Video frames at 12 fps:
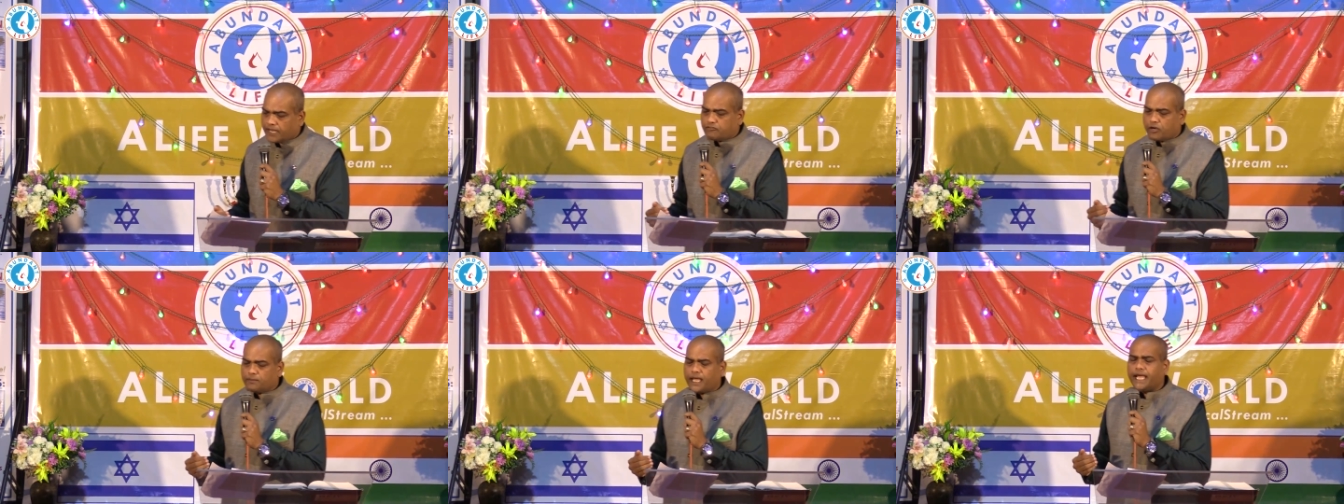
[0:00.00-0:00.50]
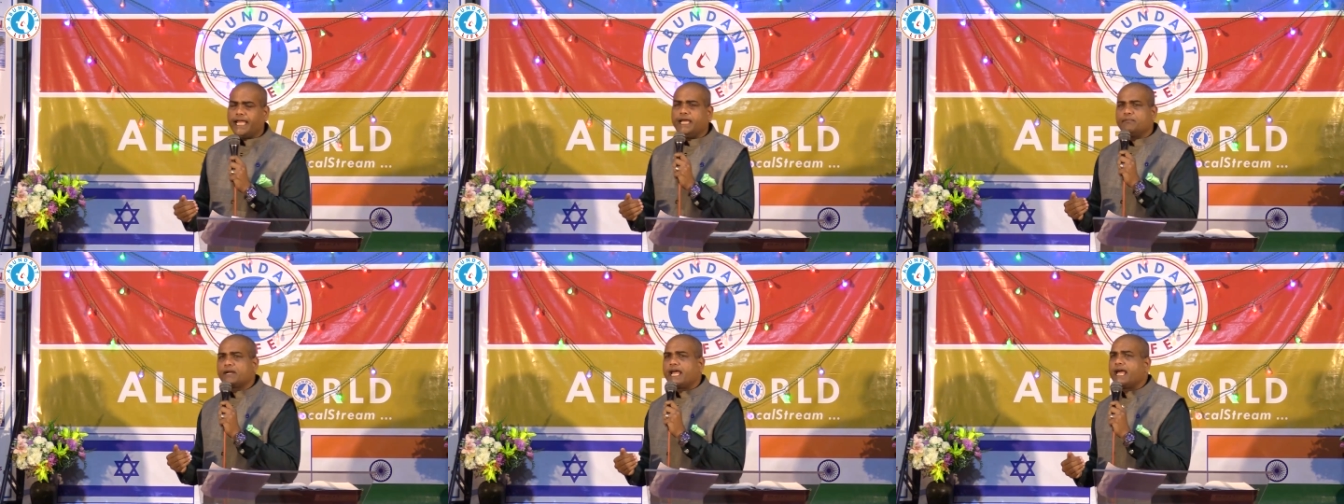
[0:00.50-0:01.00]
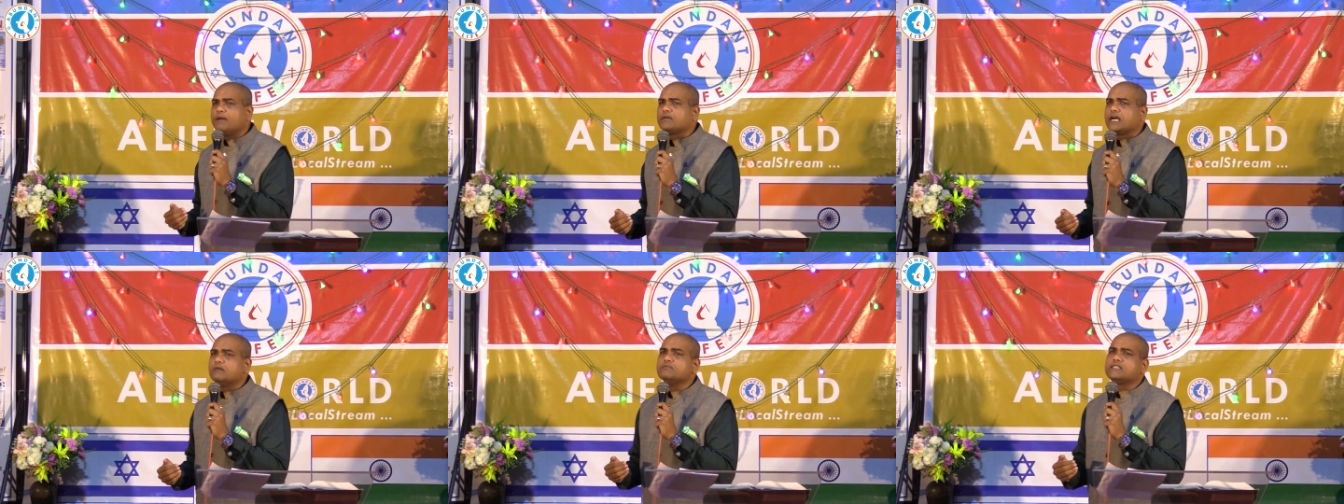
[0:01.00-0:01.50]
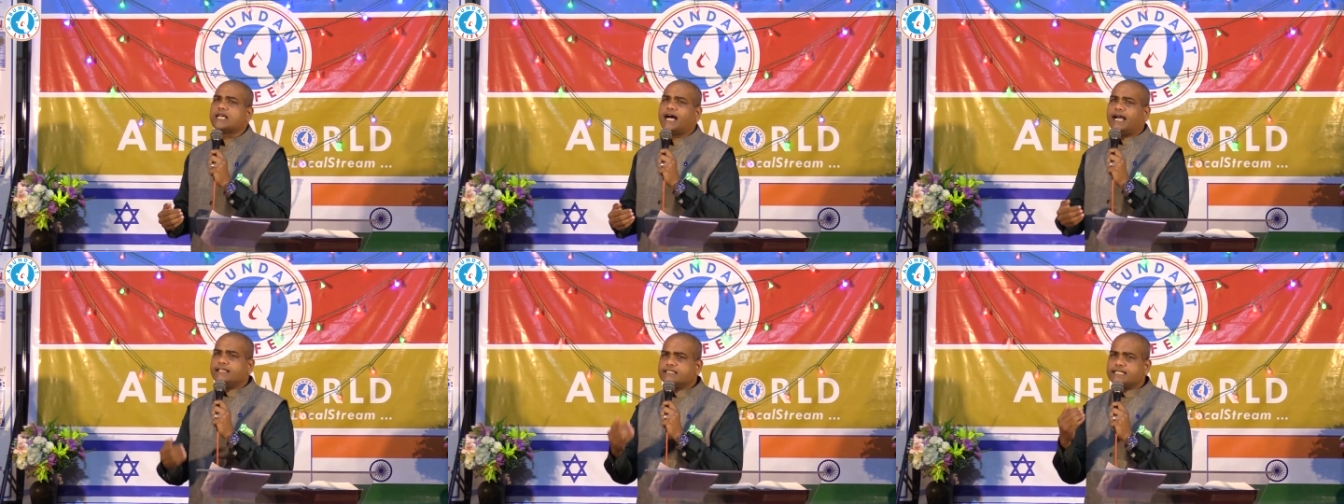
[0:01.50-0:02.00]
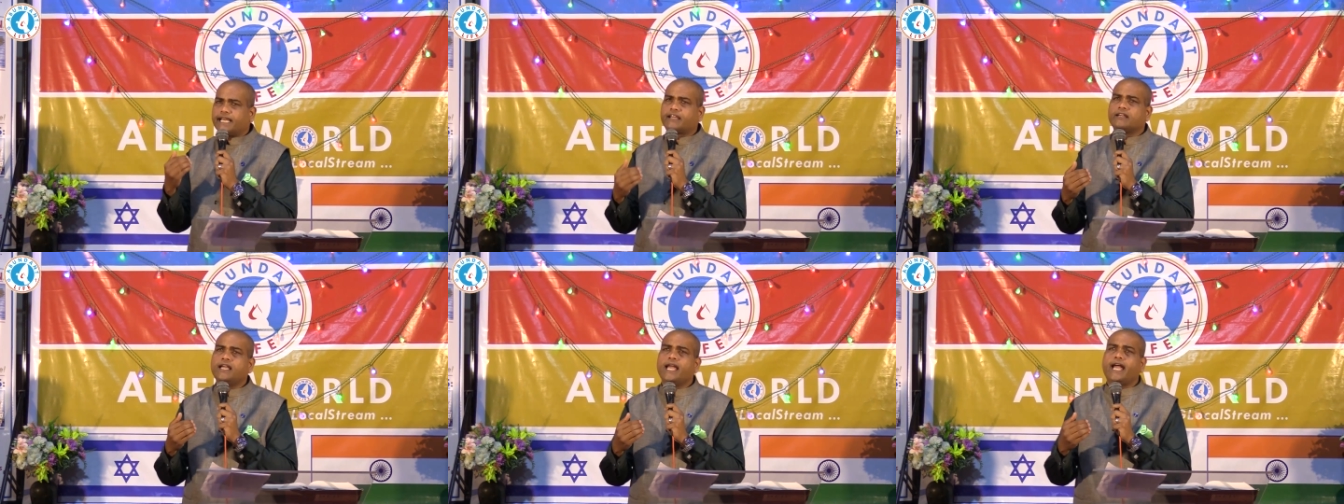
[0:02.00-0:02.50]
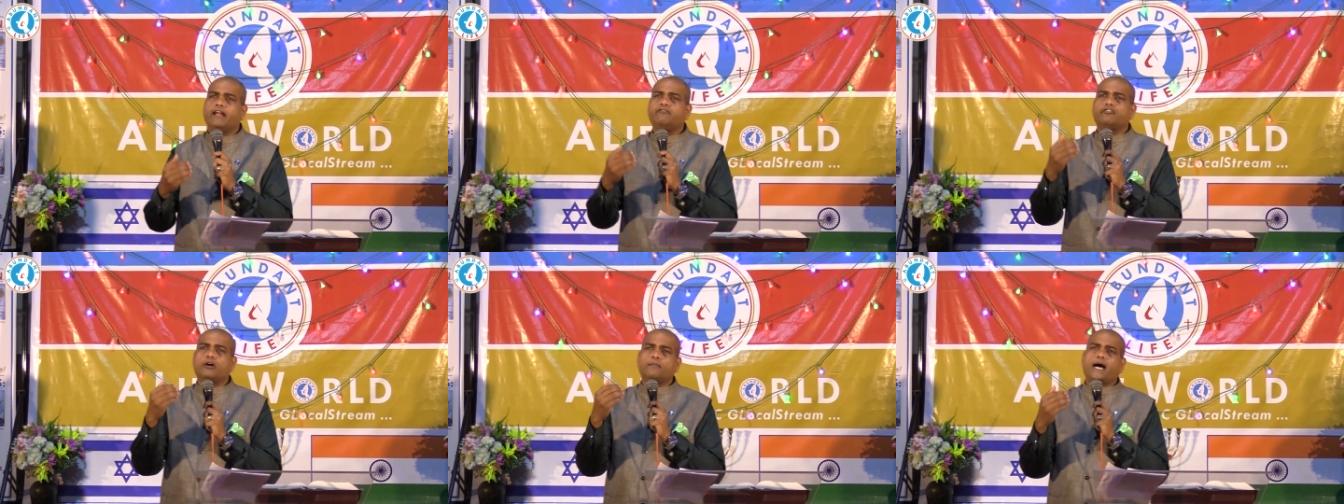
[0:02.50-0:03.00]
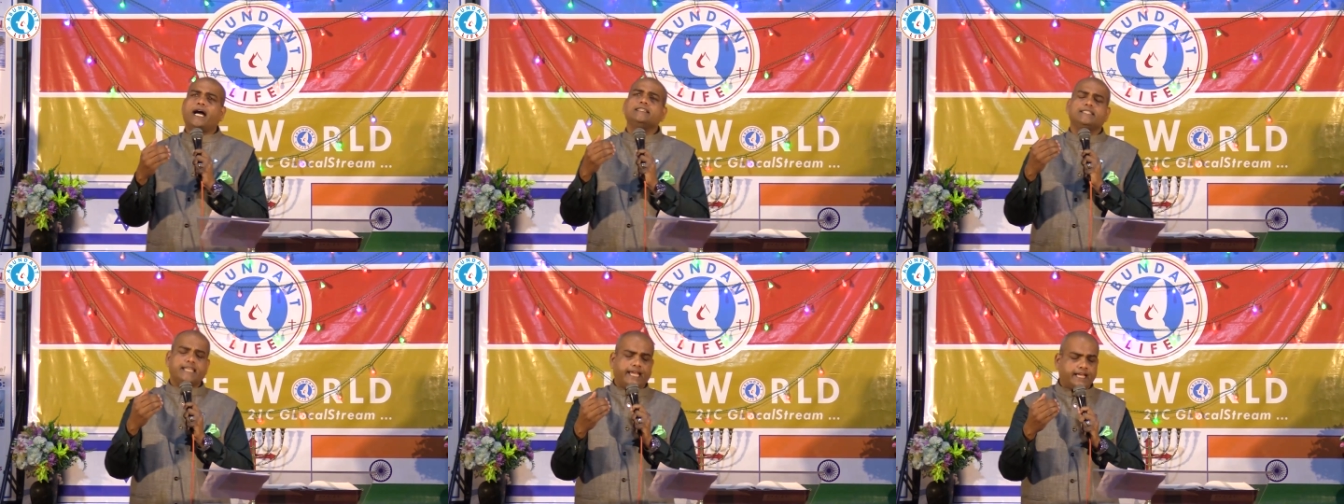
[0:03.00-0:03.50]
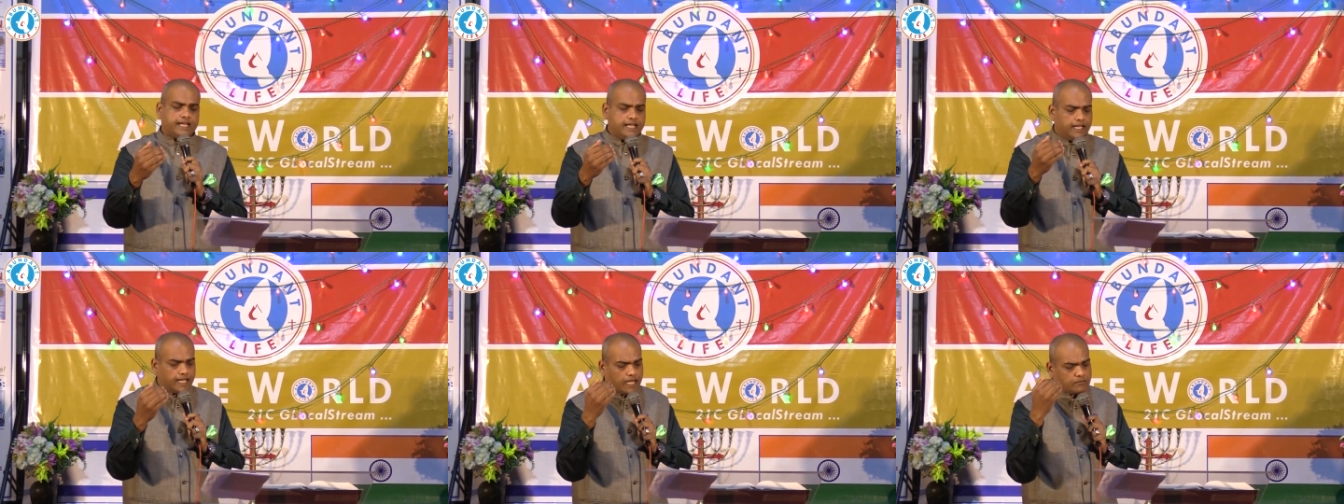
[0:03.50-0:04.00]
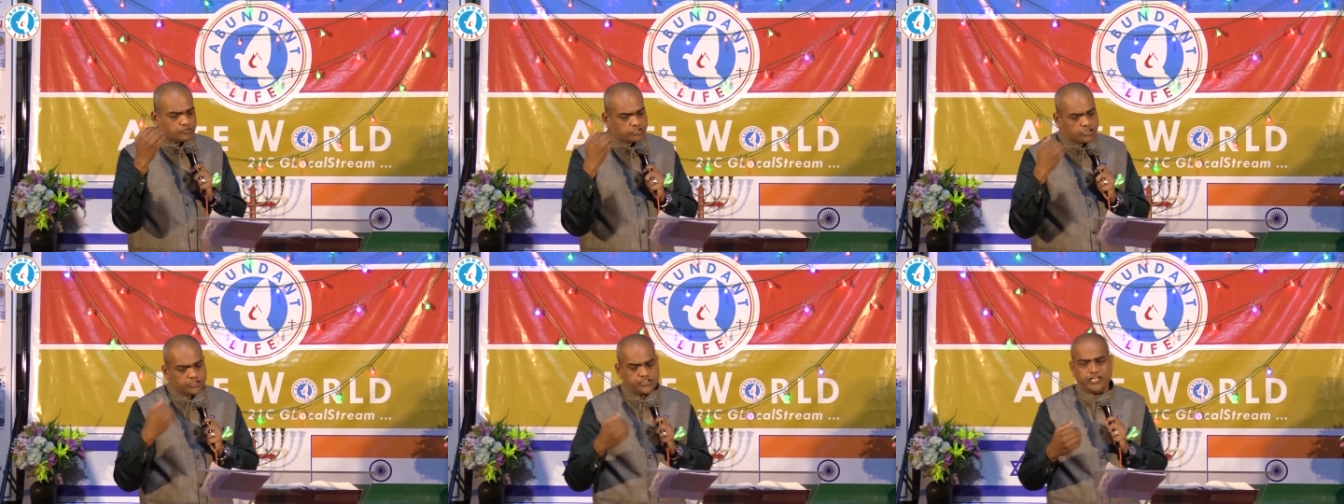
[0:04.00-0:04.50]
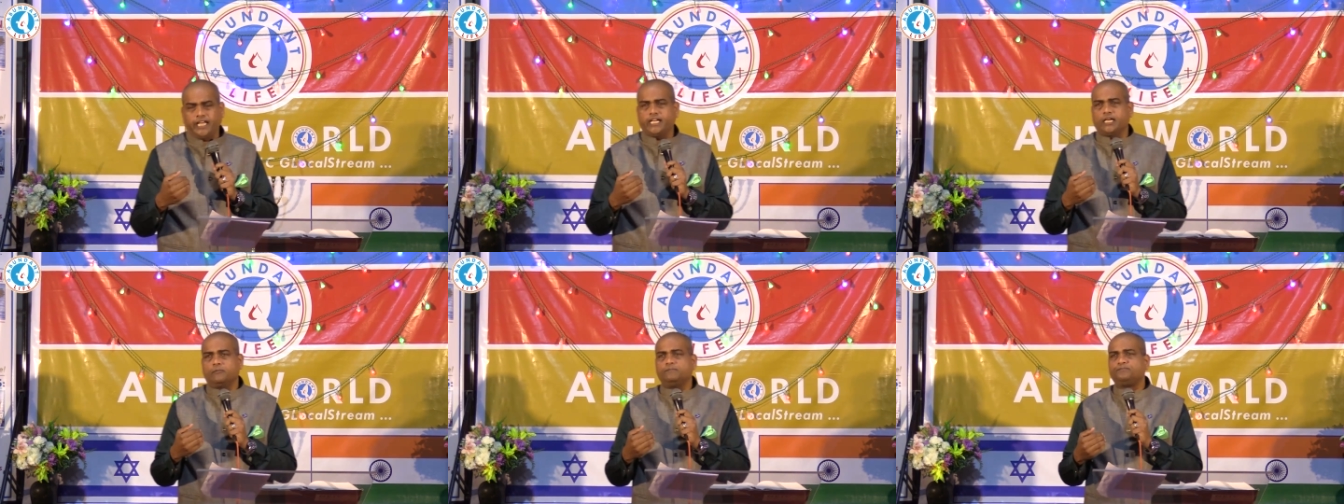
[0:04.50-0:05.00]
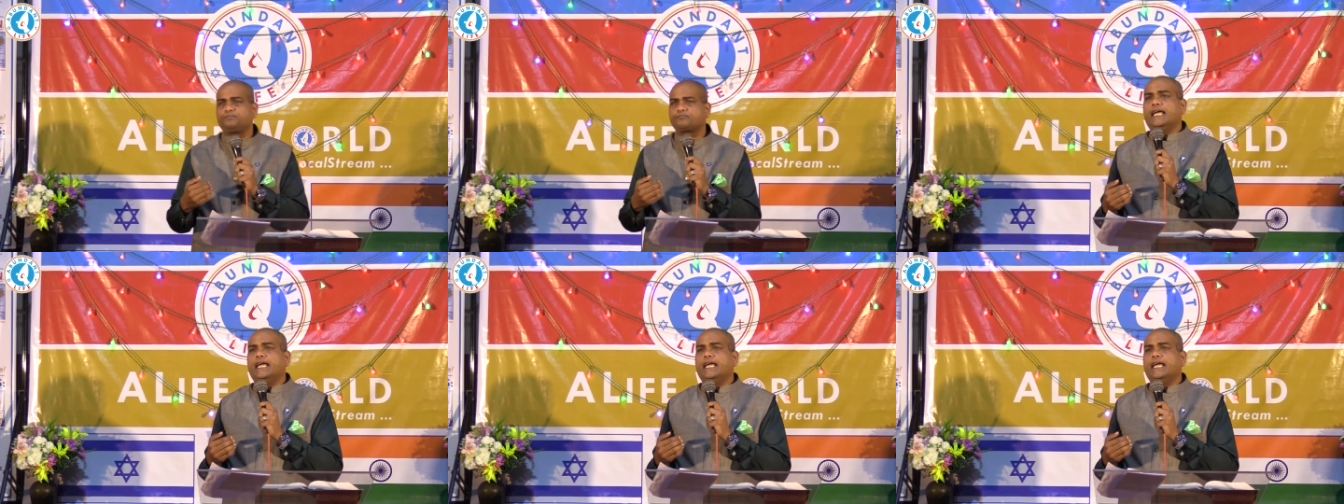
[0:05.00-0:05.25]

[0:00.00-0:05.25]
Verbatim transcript: And from Abraham comes Isaac, and from Isaac comes Jacob.